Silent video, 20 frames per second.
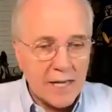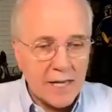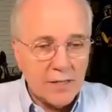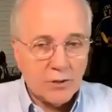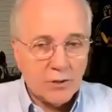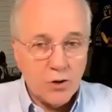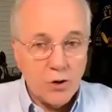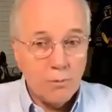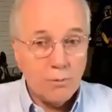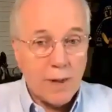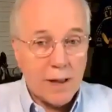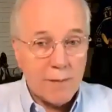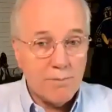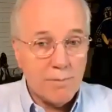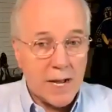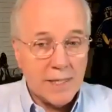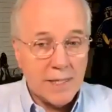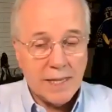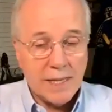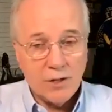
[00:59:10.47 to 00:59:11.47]
tuned by
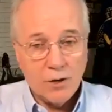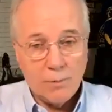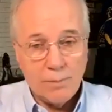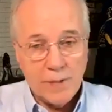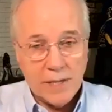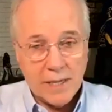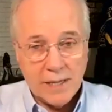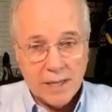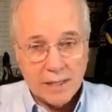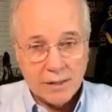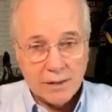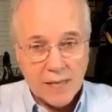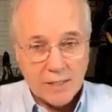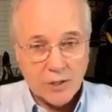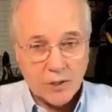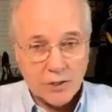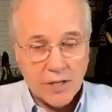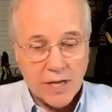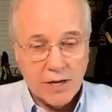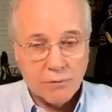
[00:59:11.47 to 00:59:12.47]
Monday. There'll be a, a
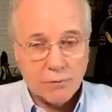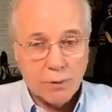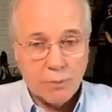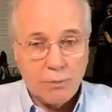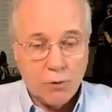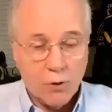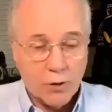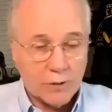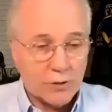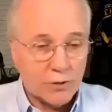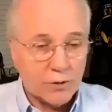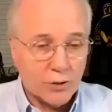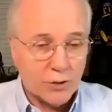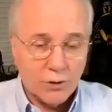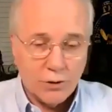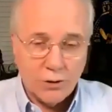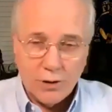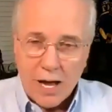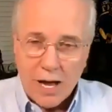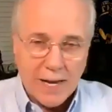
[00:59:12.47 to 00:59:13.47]
legislative report. There's a
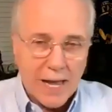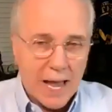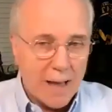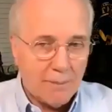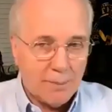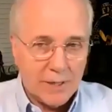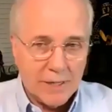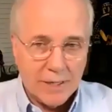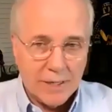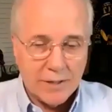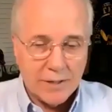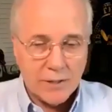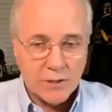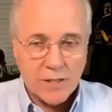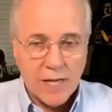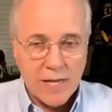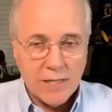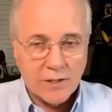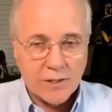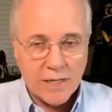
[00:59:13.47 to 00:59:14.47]
lot happening in the
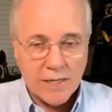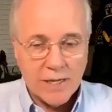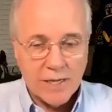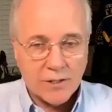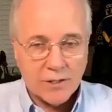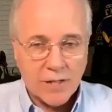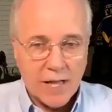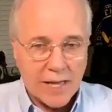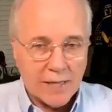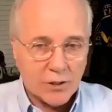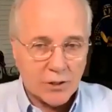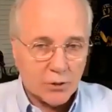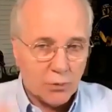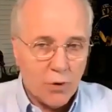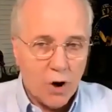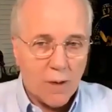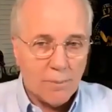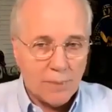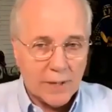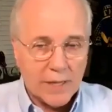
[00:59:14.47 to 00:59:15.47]
states, and it's like
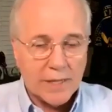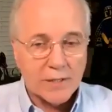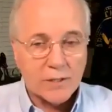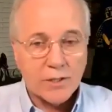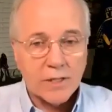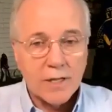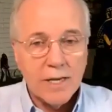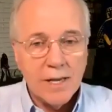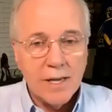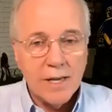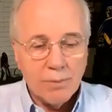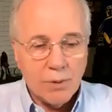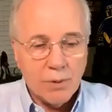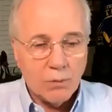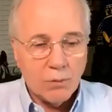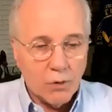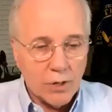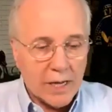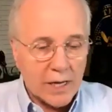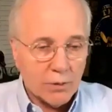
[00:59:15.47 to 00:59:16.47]
swamping us. But
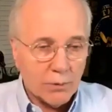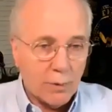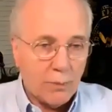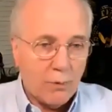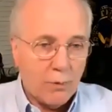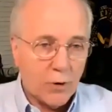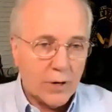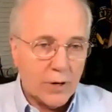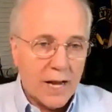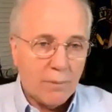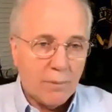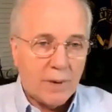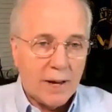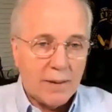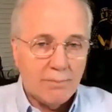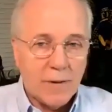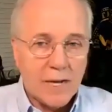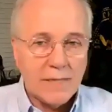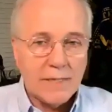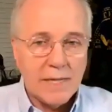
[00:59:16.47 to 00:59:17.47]
we'll get a report out by
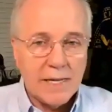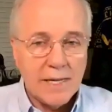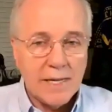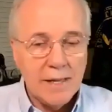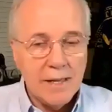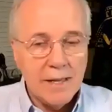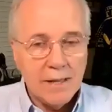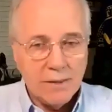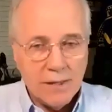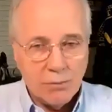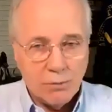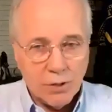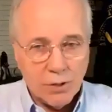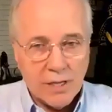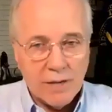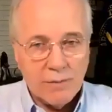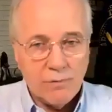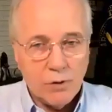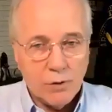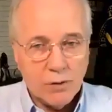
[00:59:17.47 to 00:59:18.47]
Monday that will
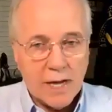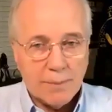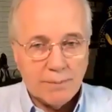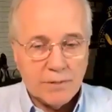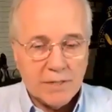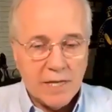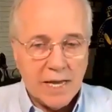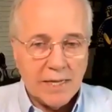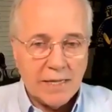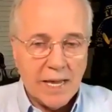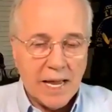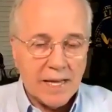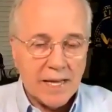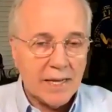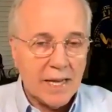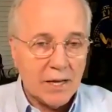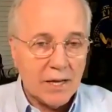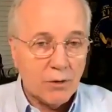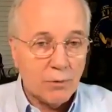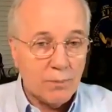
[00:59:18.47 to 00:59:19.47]
give you an update,
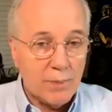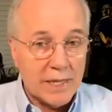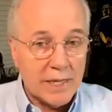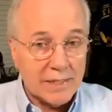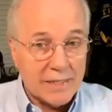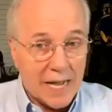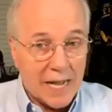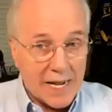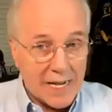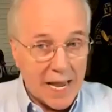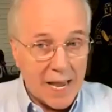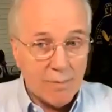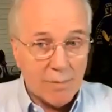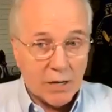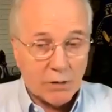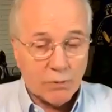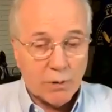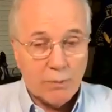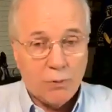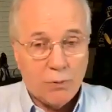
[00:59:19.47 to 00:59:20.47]
and it'll be a
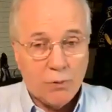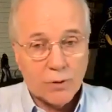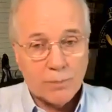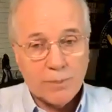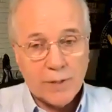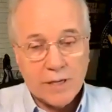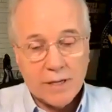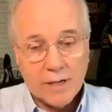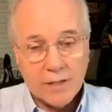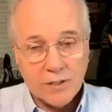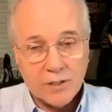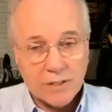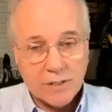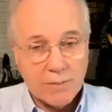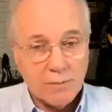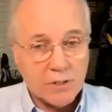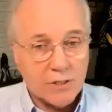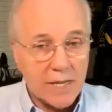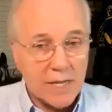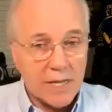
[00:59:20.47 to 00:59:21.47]
dynamic report because
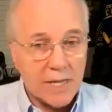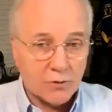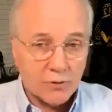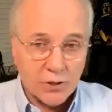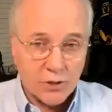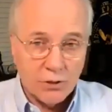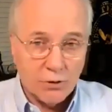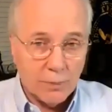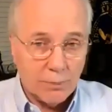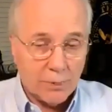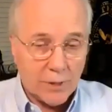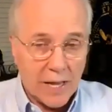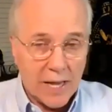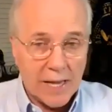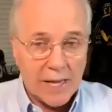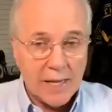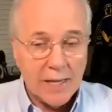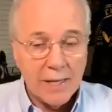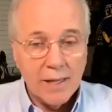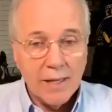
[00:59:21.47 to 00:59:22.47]
some states are still at play.